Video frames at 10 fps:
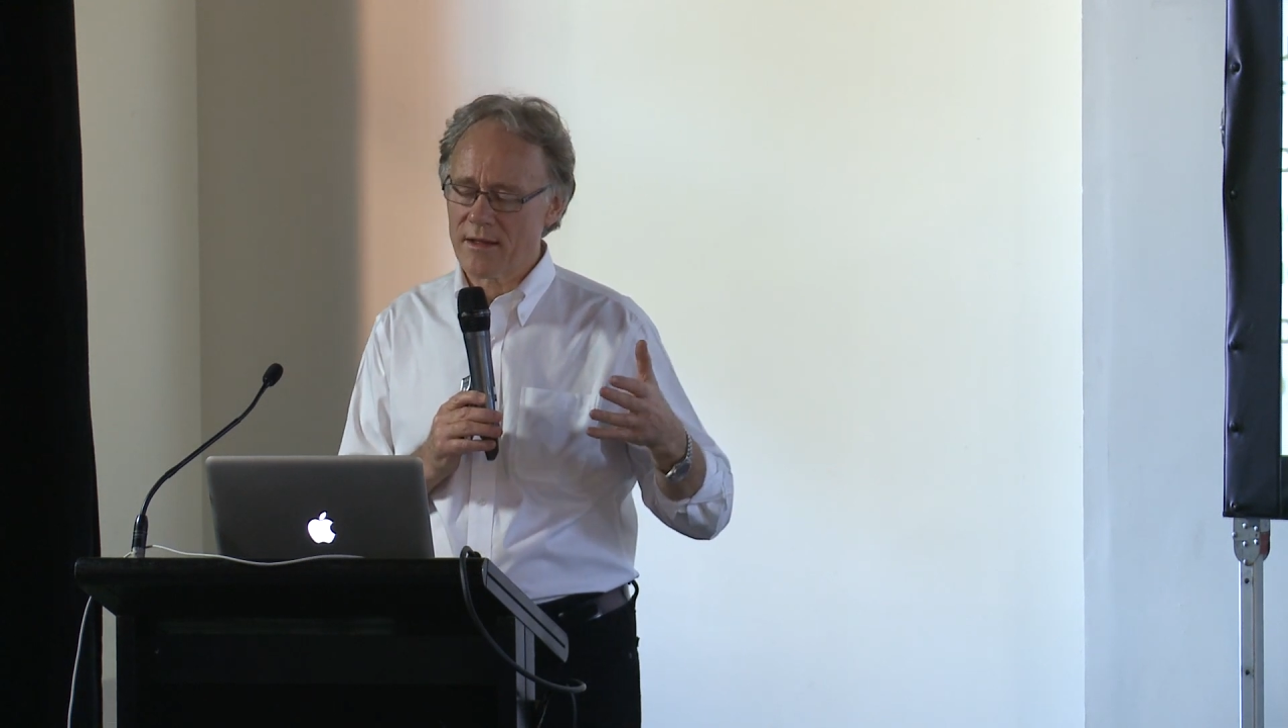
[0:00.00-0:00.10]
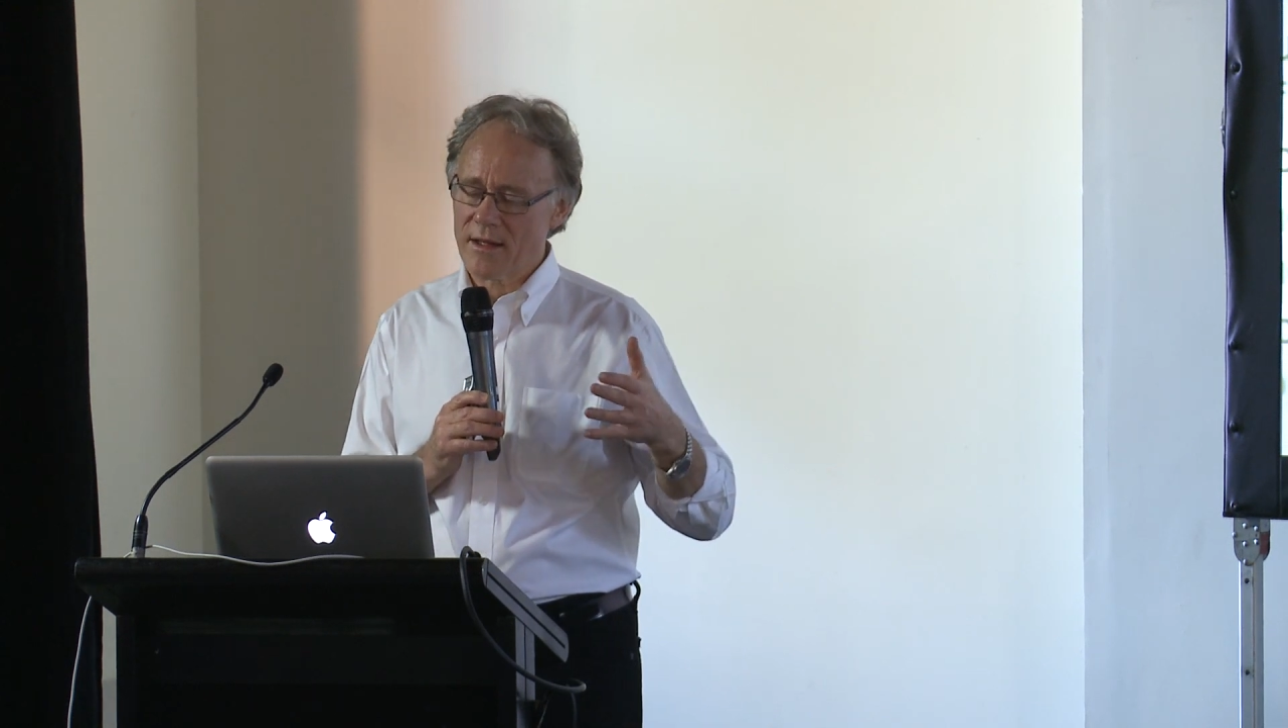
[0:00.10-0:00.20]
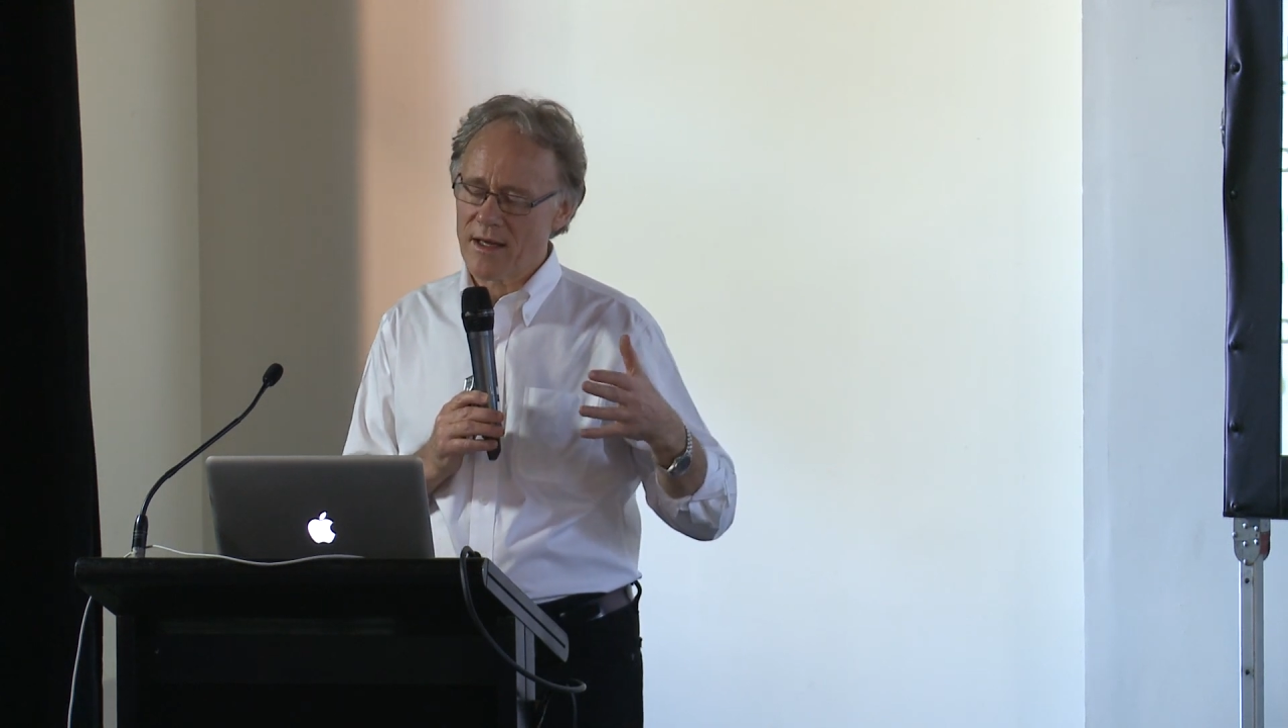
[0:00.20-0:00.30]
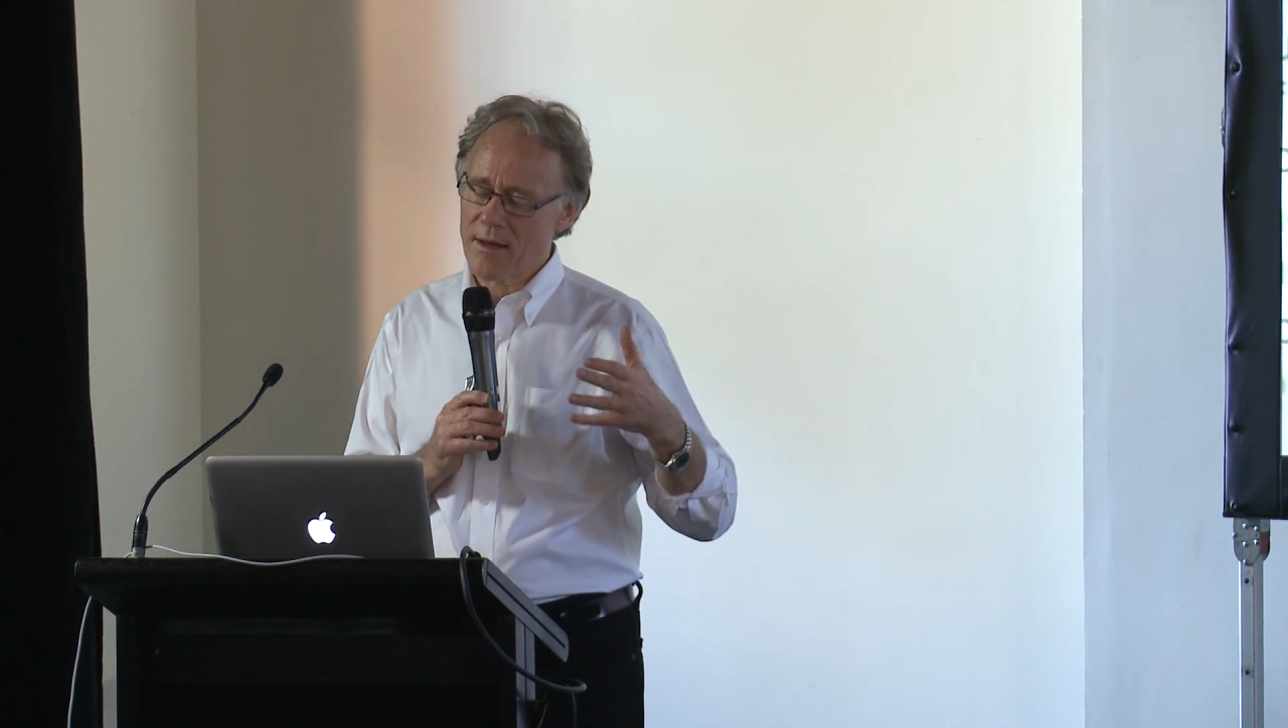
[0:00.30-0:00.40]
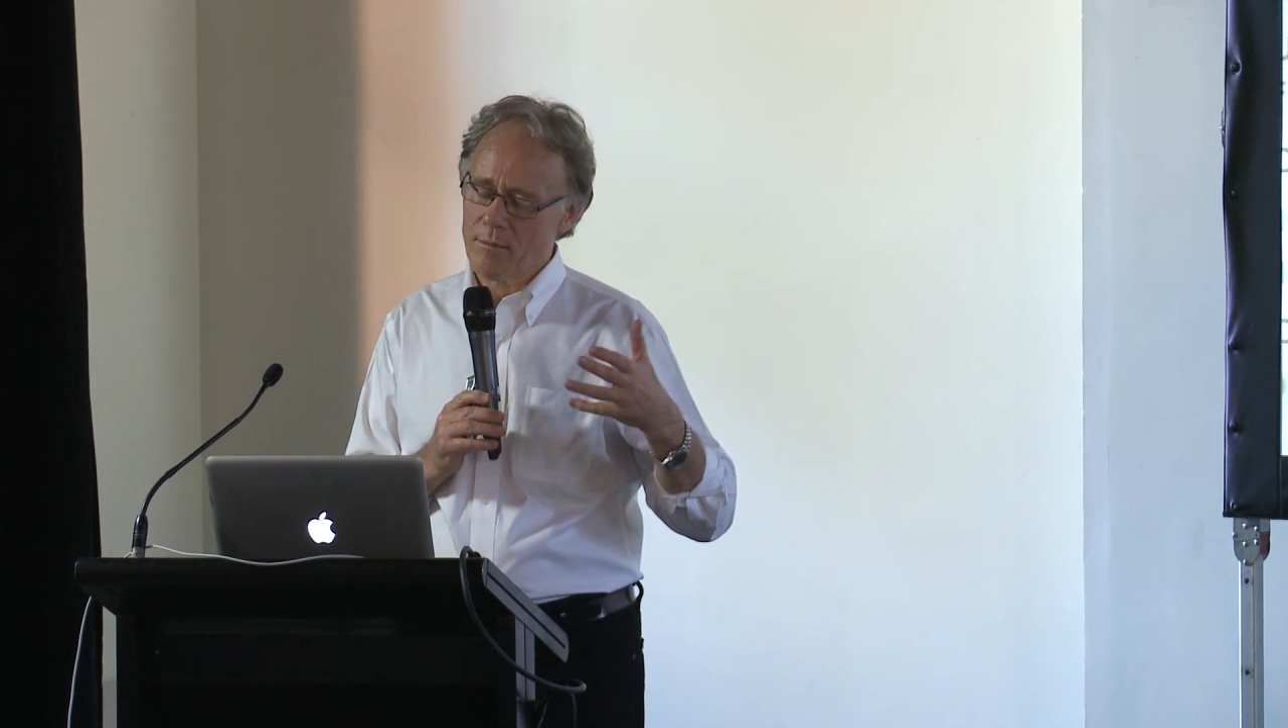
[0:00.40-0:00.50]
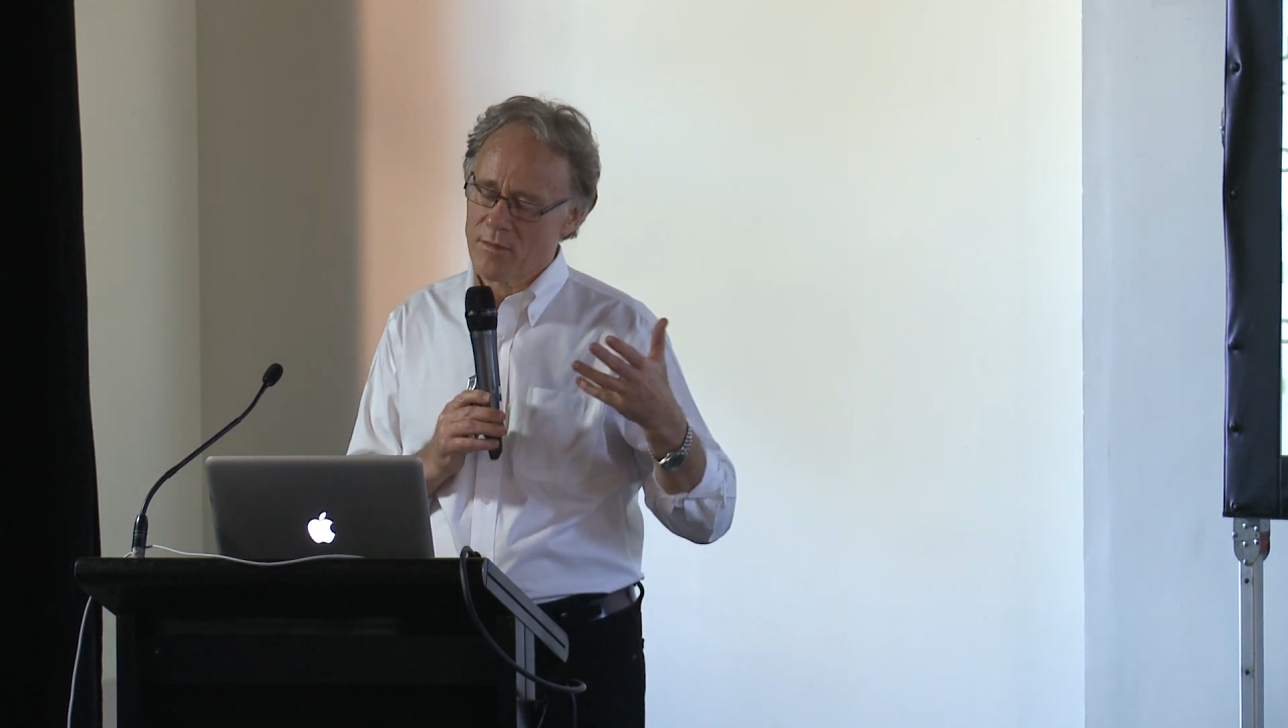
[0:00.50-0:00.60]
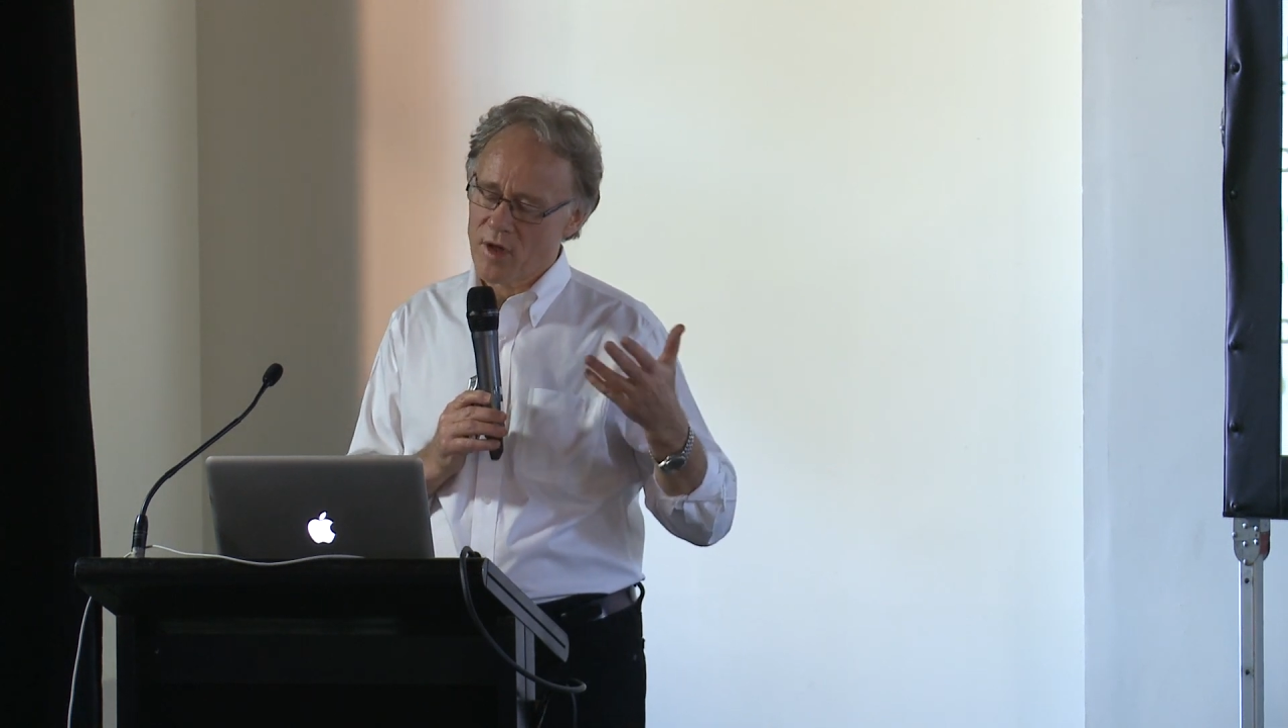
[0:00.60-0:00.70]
that they're,